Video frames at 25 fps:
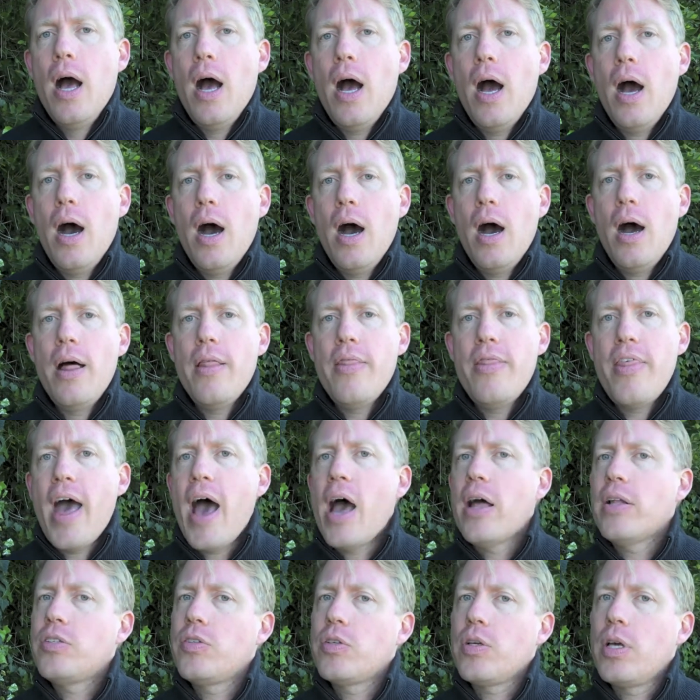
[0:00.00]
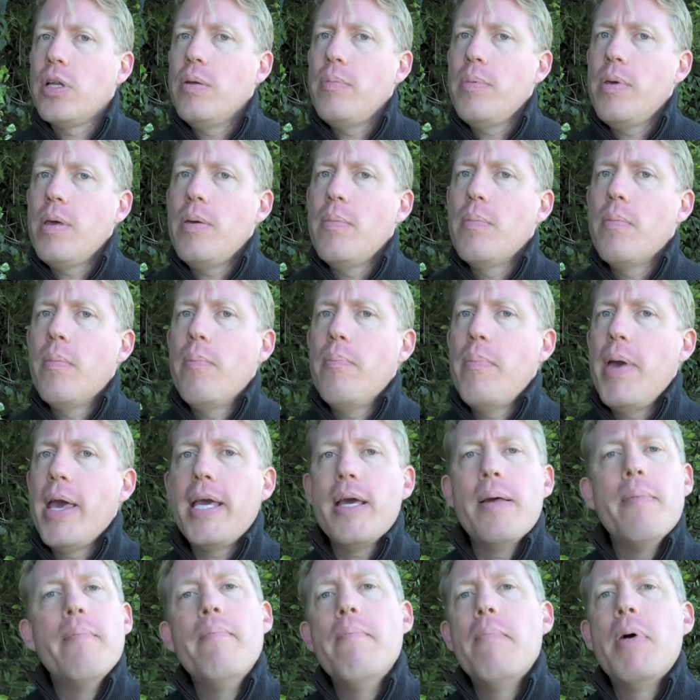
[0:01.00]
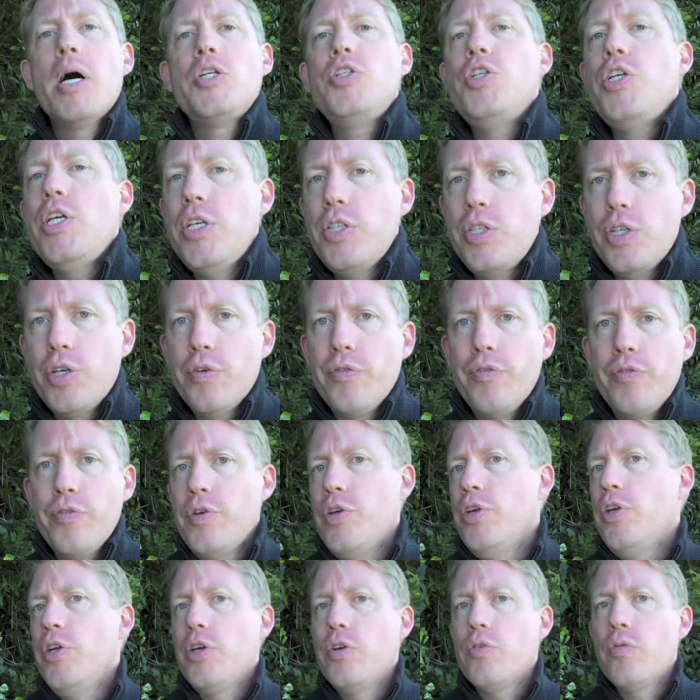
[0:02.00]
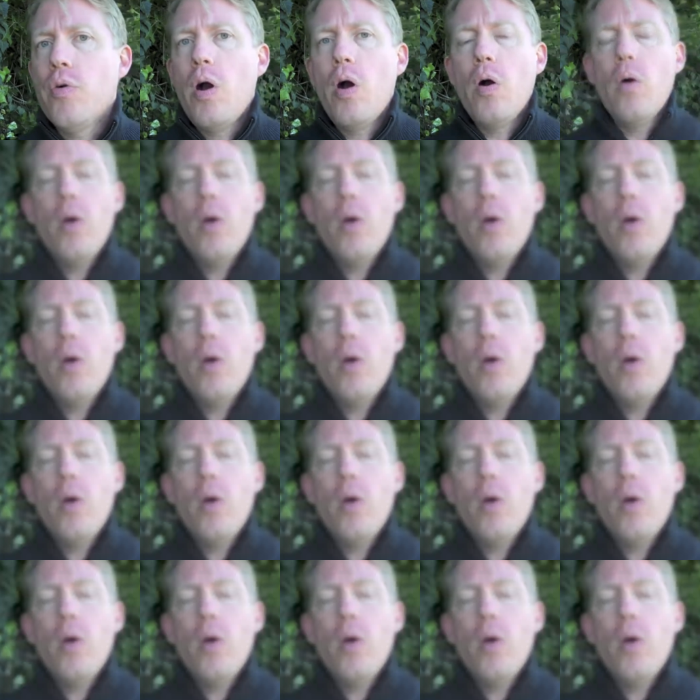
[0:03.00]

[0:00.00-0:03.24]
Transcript: That's going to make it much easier for you to grow.